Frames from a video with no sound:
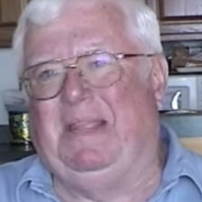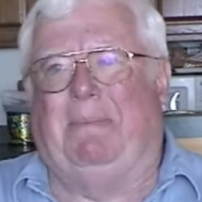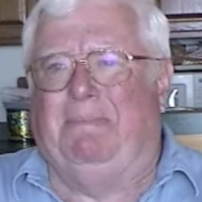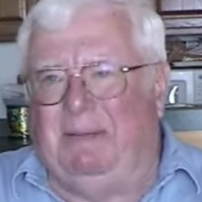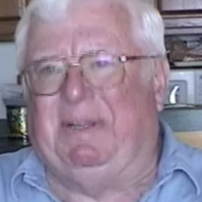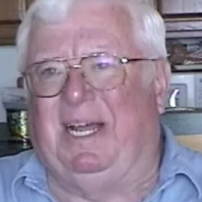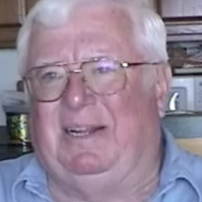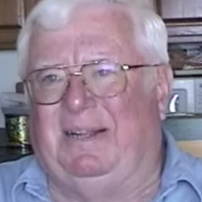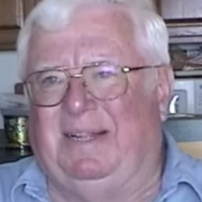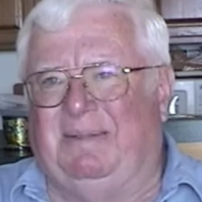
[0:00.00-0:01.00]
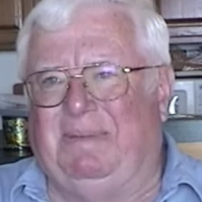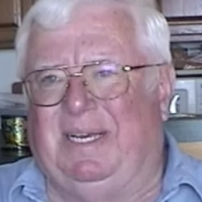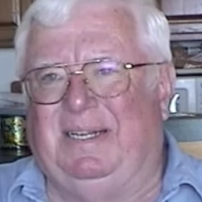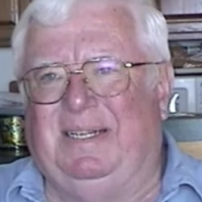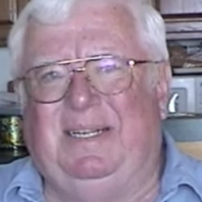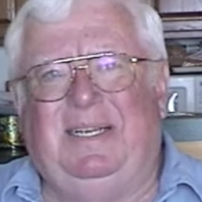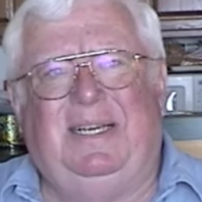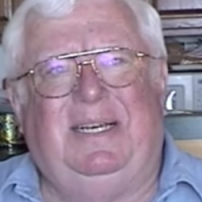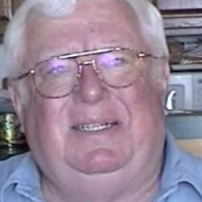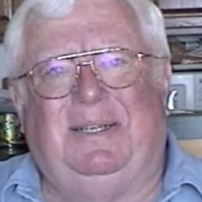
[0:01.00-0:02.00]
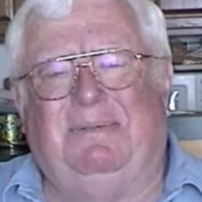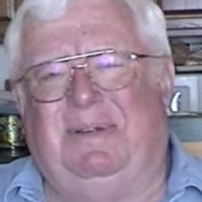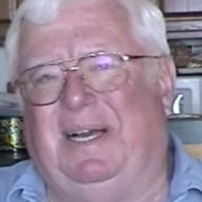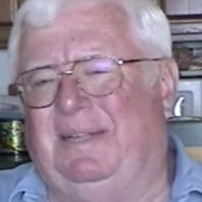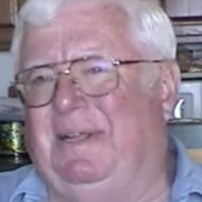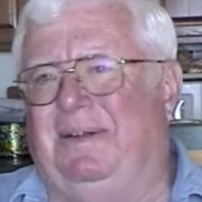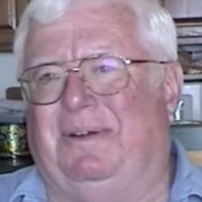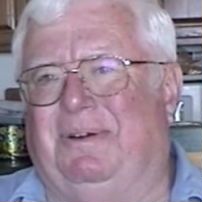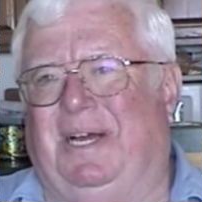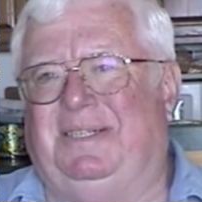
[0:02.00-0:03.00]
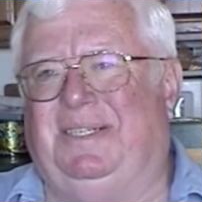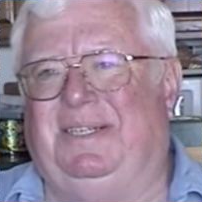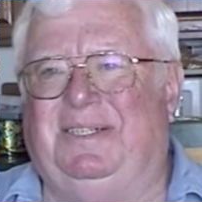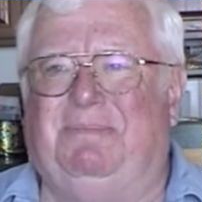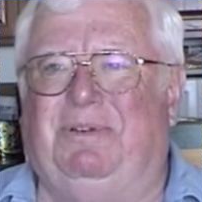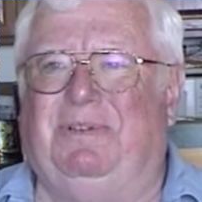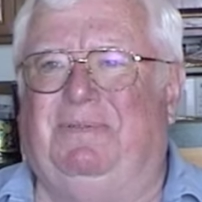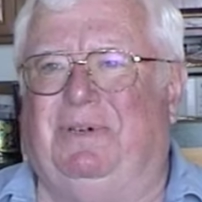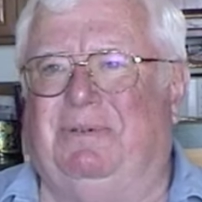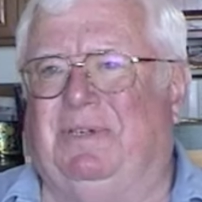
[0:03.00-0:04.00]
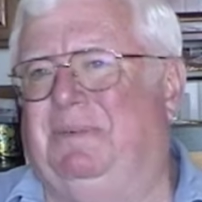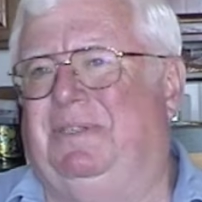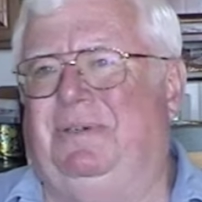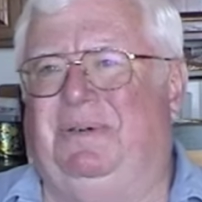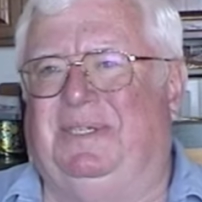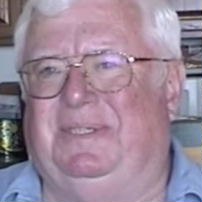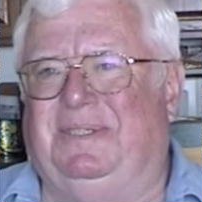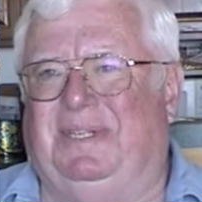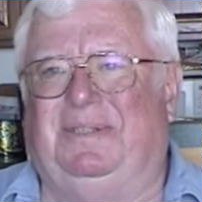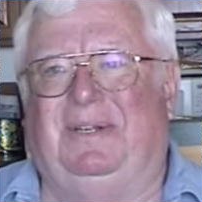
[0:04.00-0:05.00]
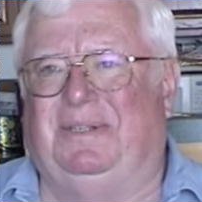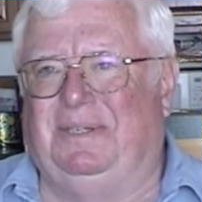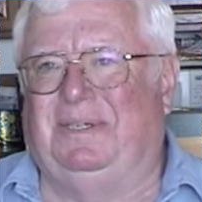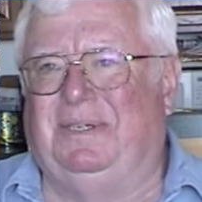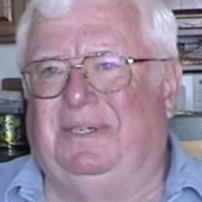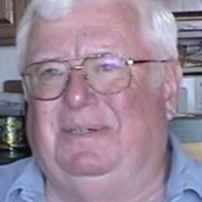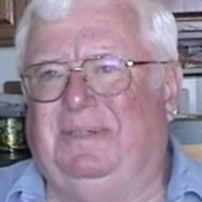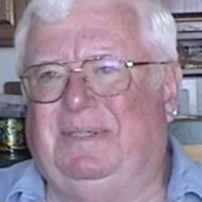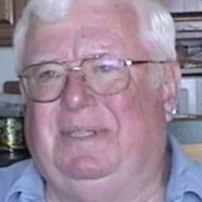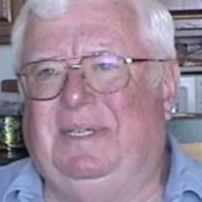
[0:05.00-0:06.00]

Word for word: Not, I mean, not not bad. So when we got down to Karachi, I just moved it forward about two inches. That's all it took, you know.